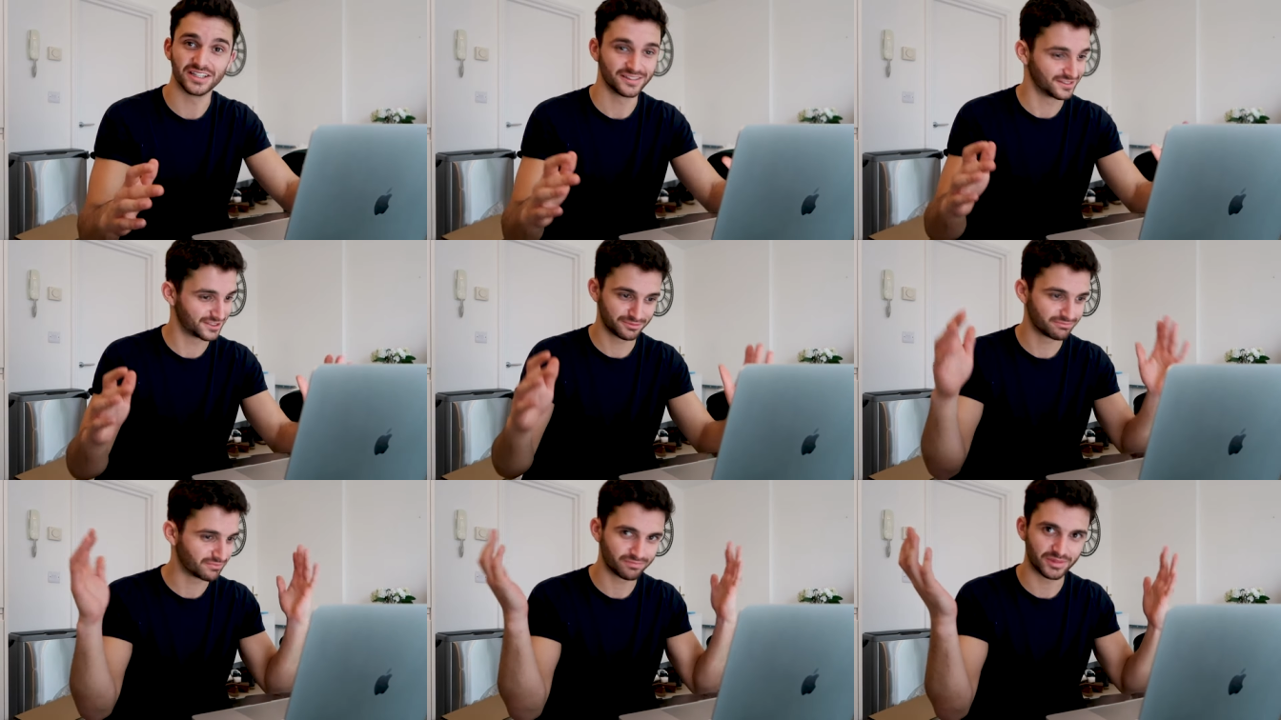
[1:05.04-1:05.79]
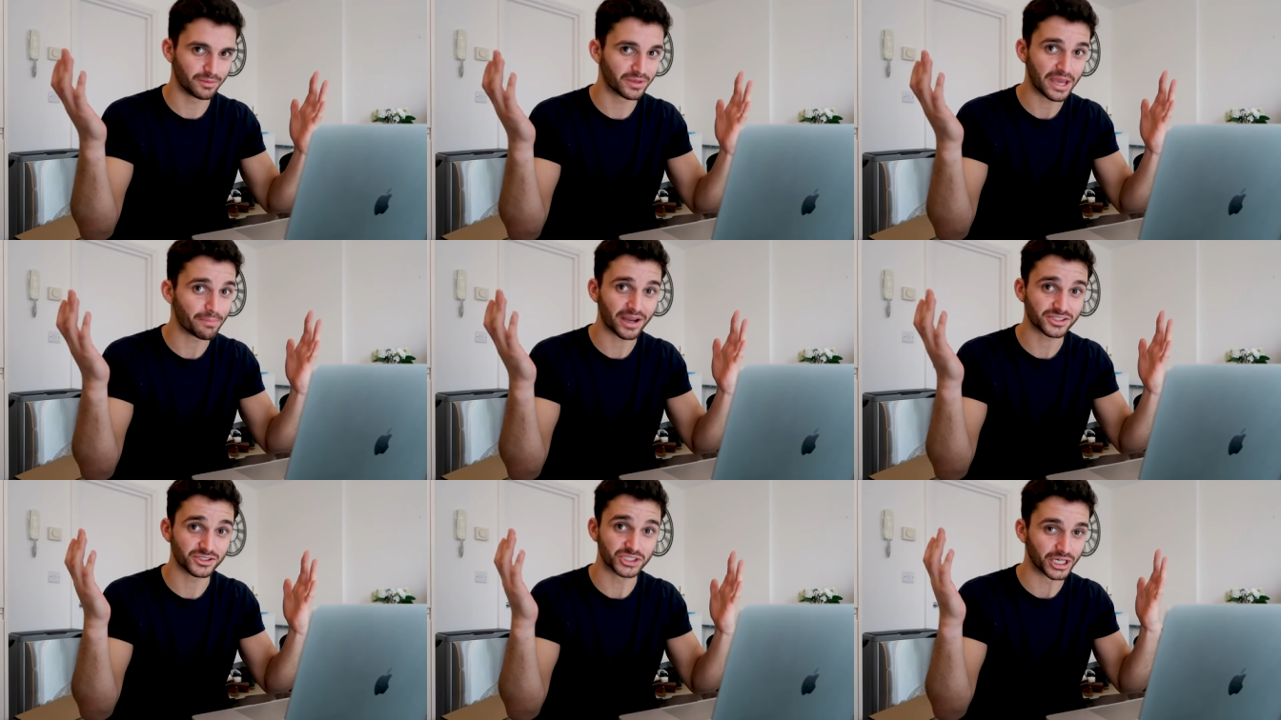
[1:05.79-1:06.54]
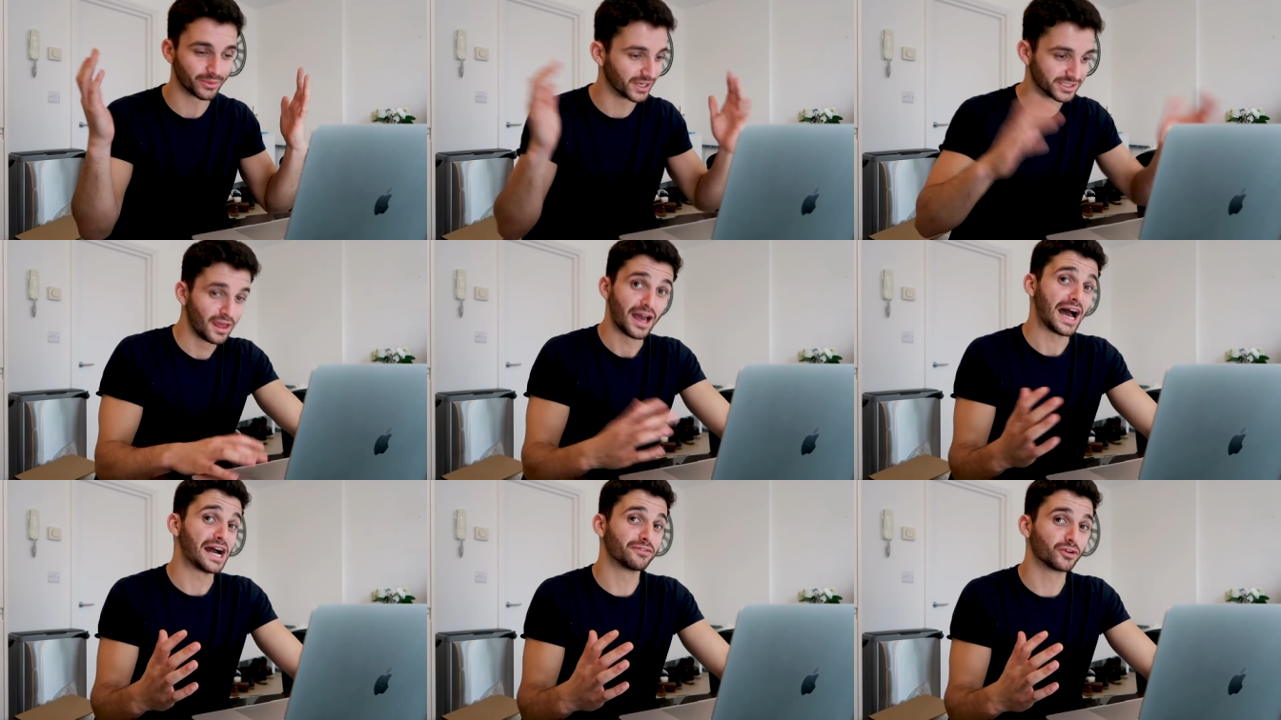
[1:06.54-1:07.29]
and they get back to you straight away.
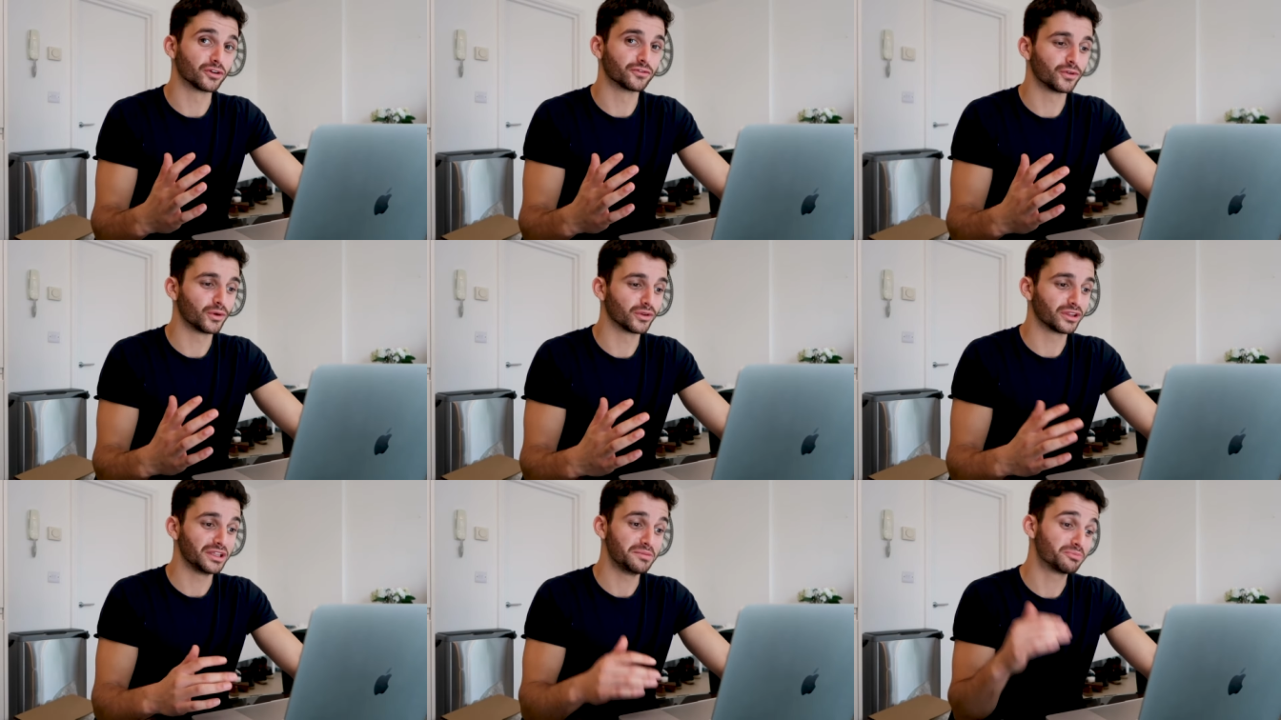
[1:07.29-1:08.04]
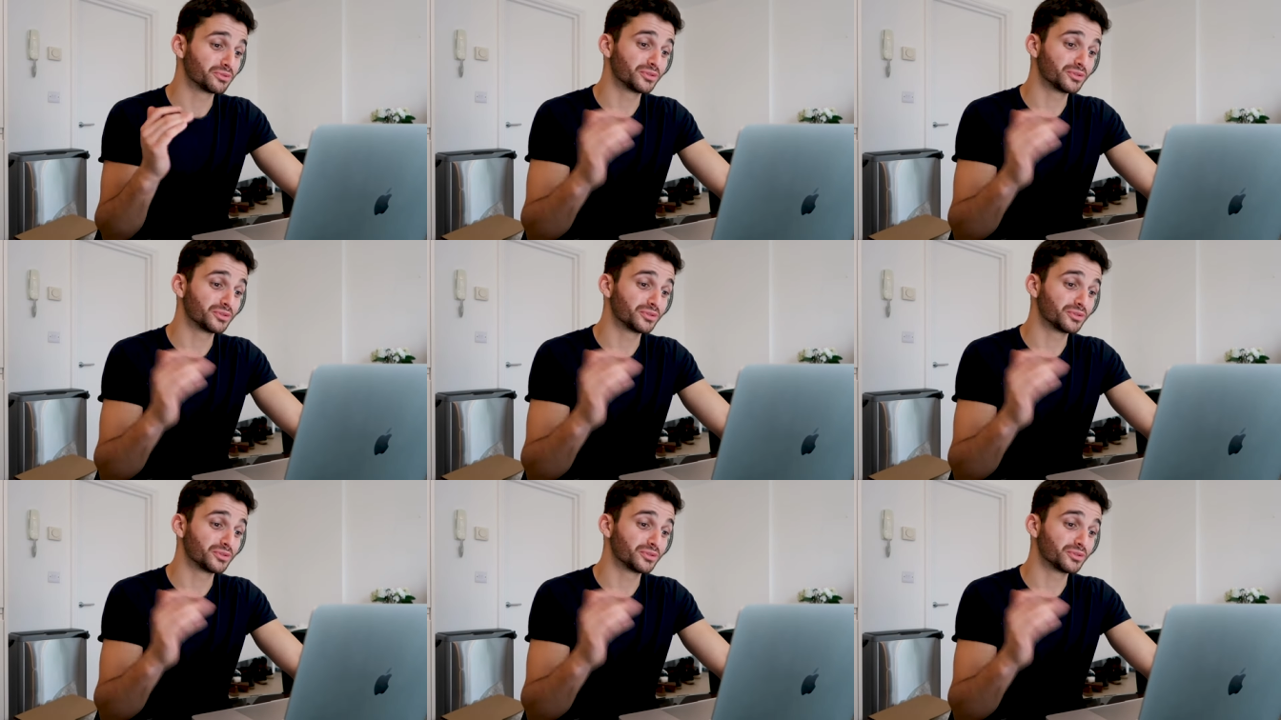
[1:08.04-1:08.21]
I've gone for the